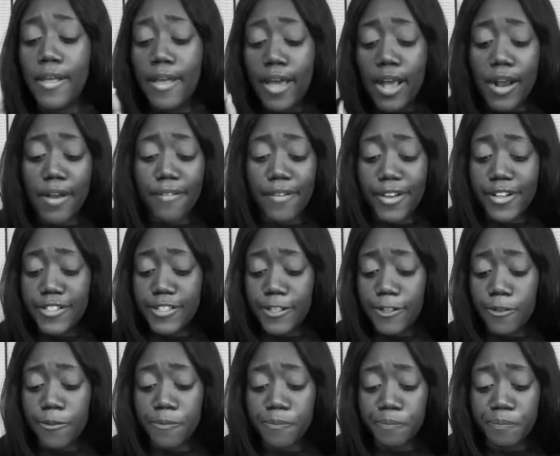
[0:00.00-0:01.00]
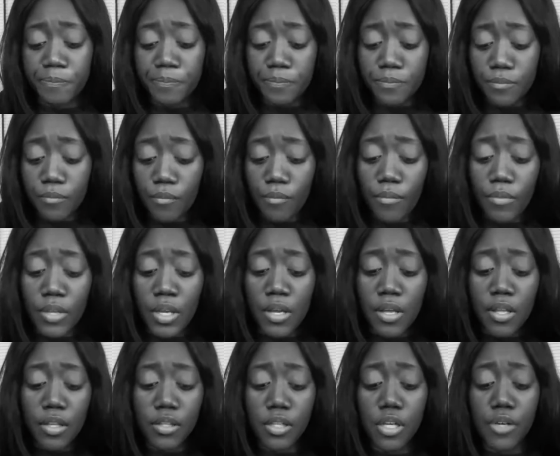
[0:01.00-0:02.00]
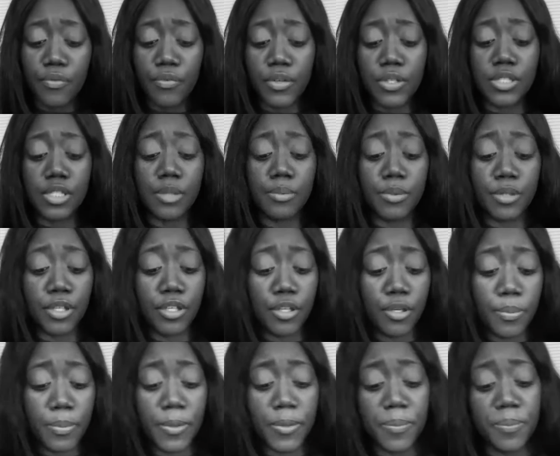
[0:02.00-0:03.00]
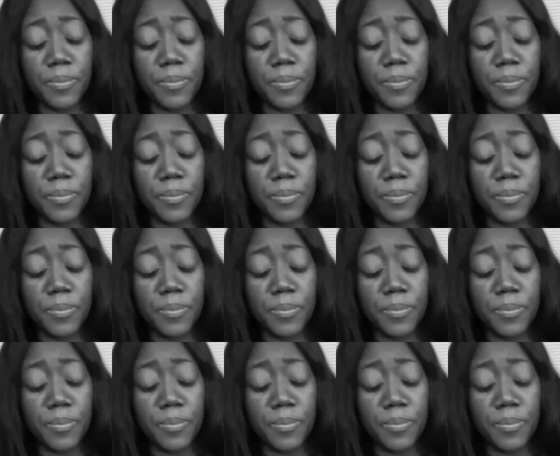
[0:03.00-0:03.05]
All right, so Love runs up to Cupid,